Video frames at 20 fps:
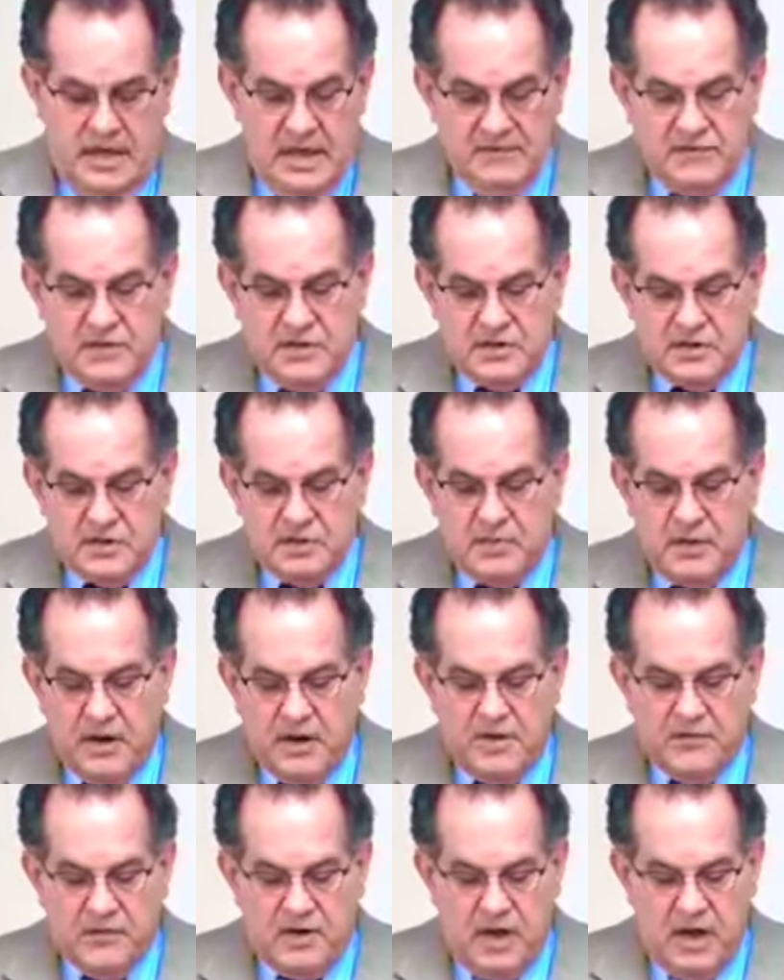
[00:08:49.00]
given the
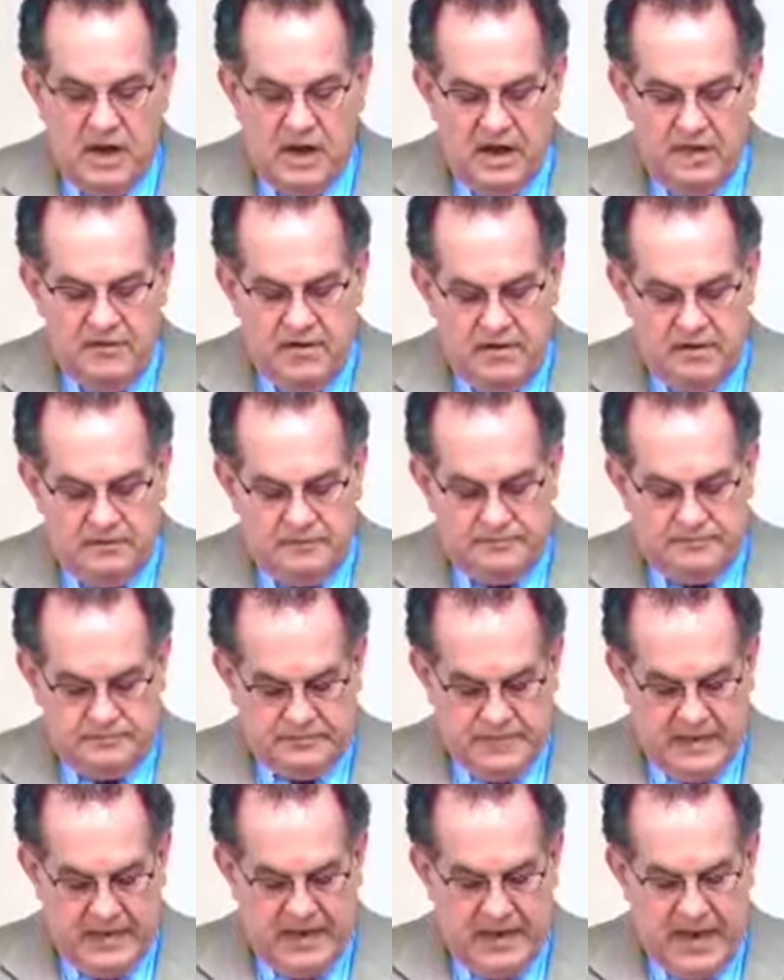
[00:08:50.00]
Spirit of God
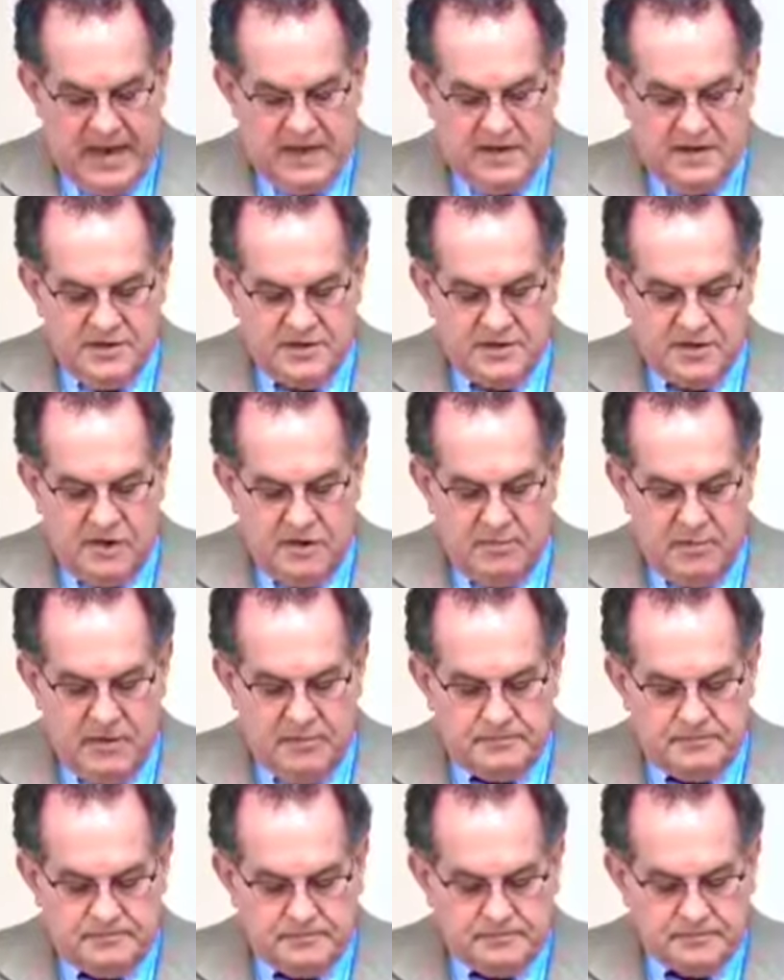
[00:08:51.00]
and that
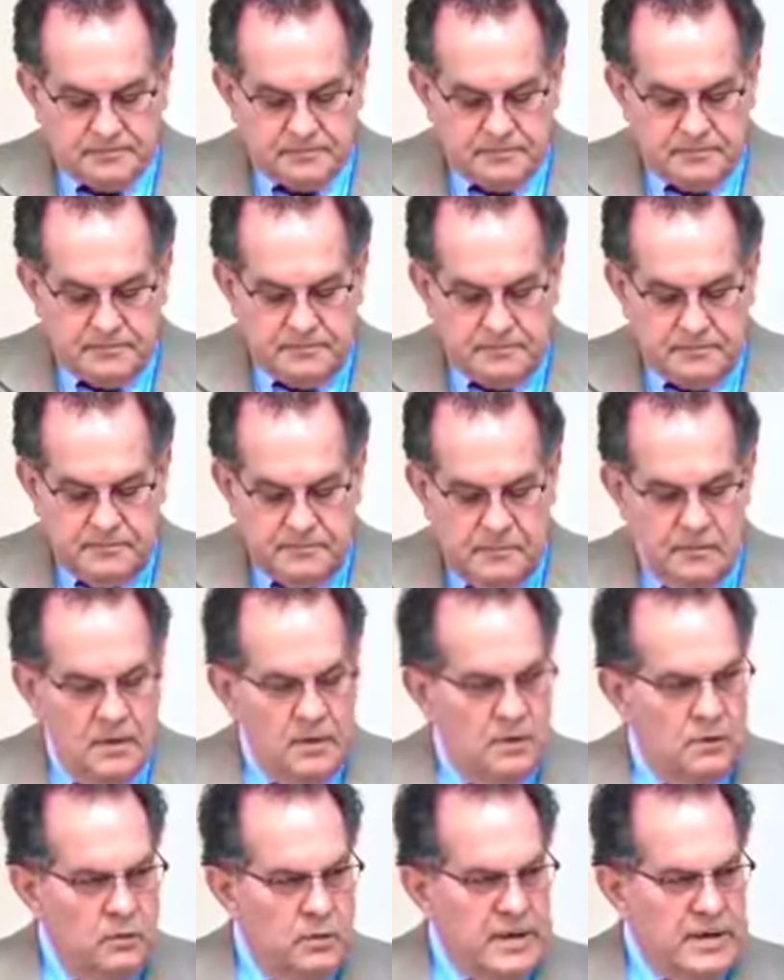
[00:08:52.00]
discernment,
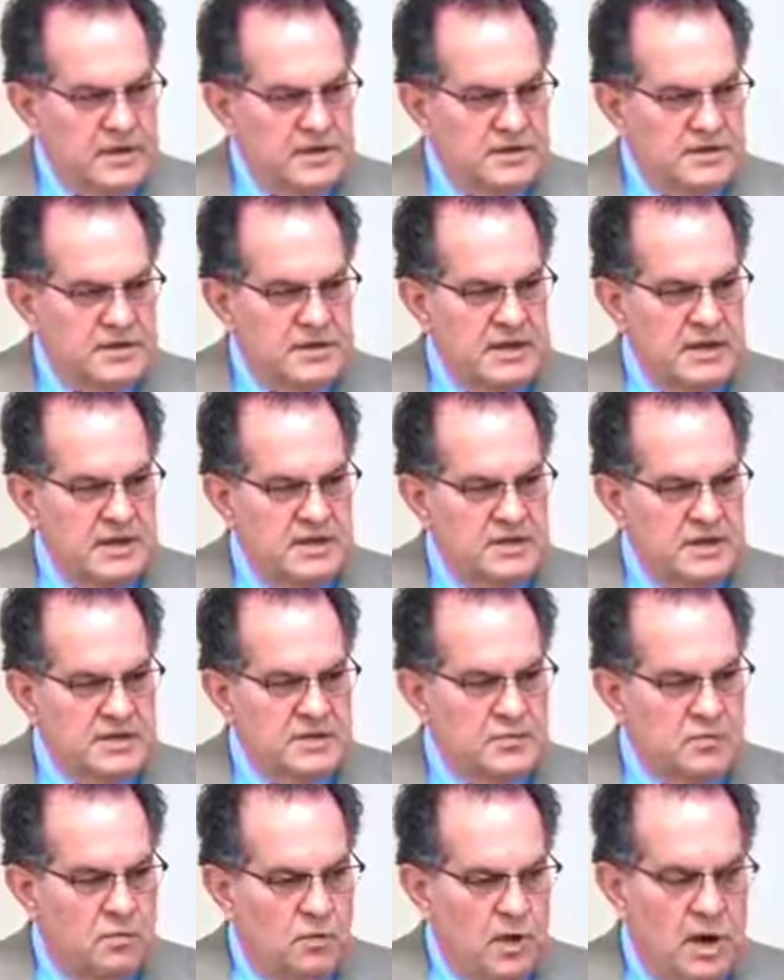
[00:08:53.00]
we can see
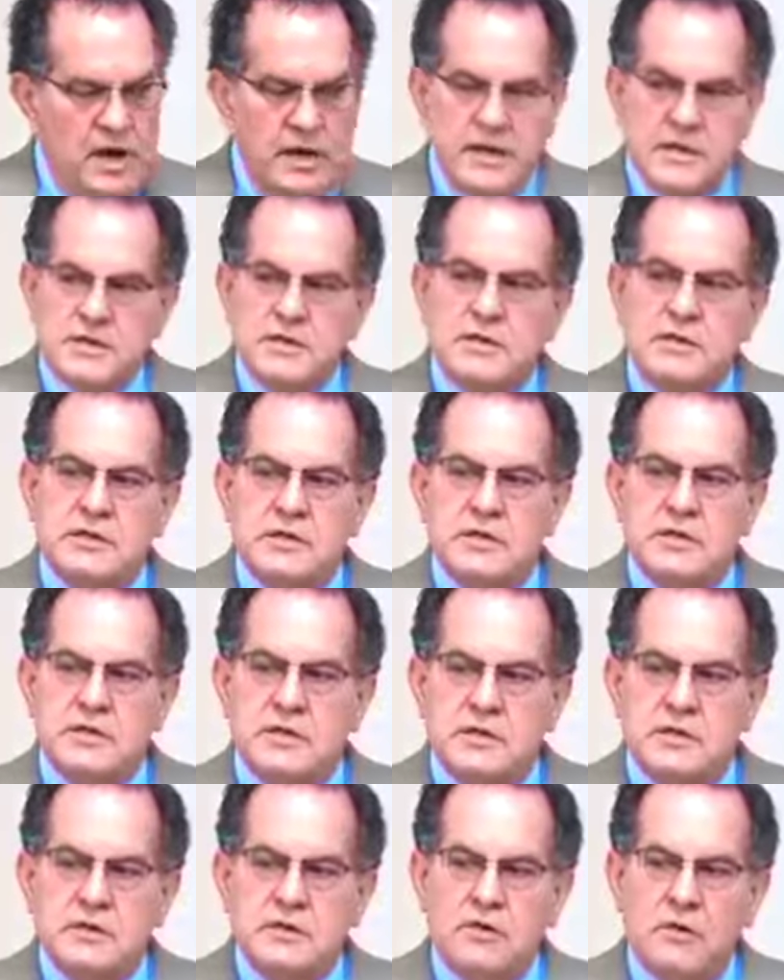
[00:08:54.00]
just what
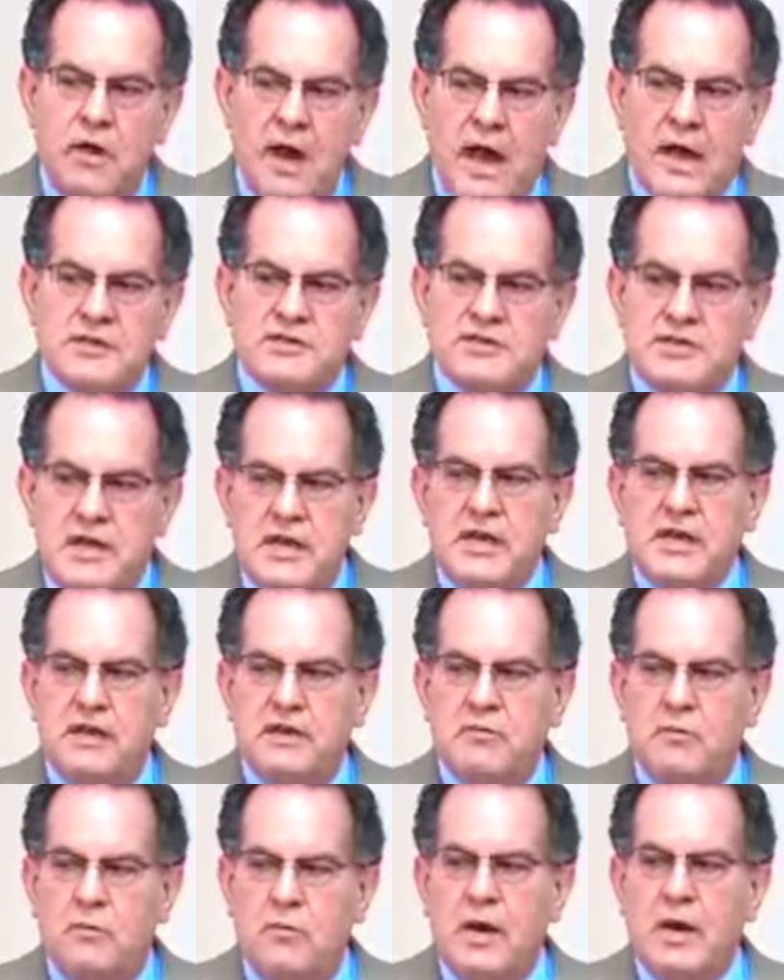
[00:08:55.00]
Christ
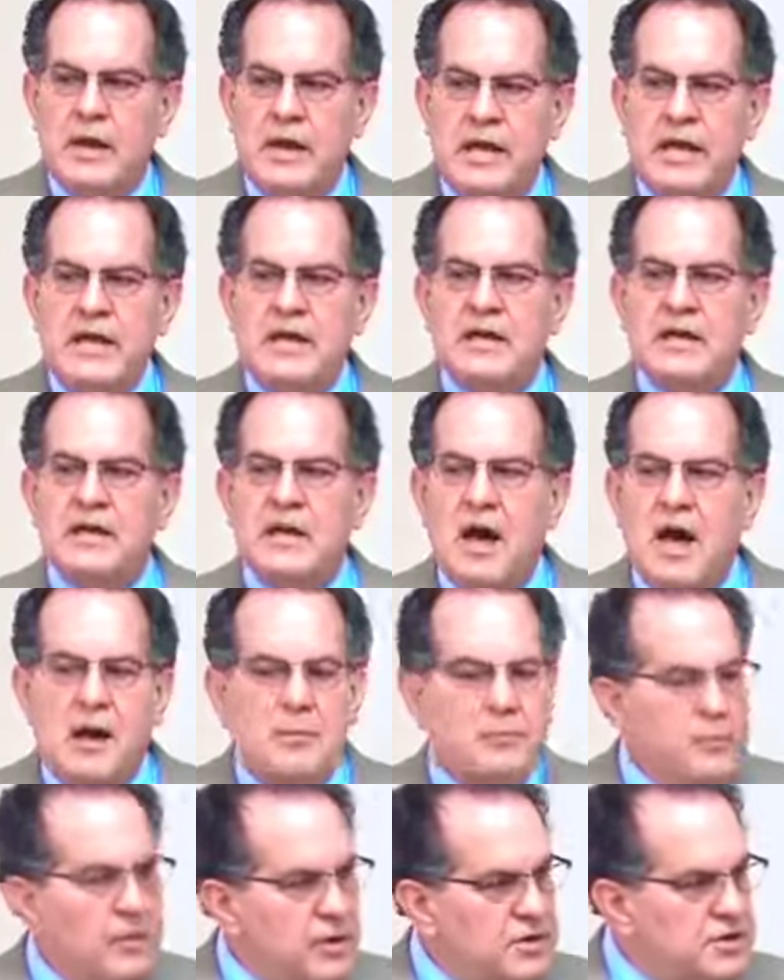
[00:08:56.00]
did, what he
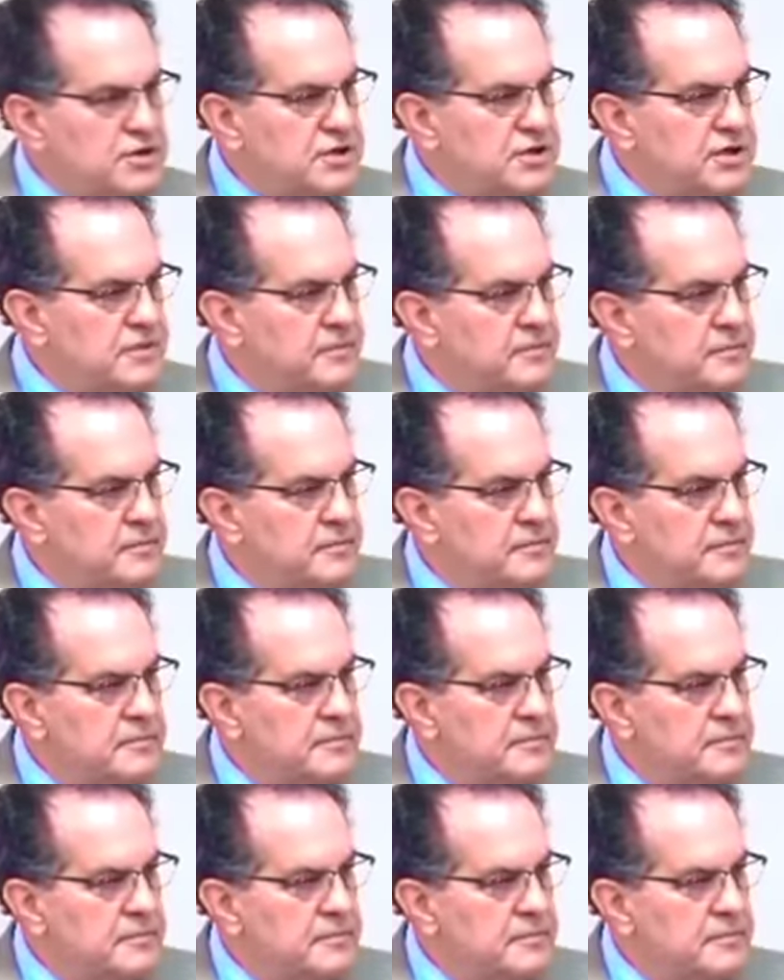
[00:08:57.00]
accomplished.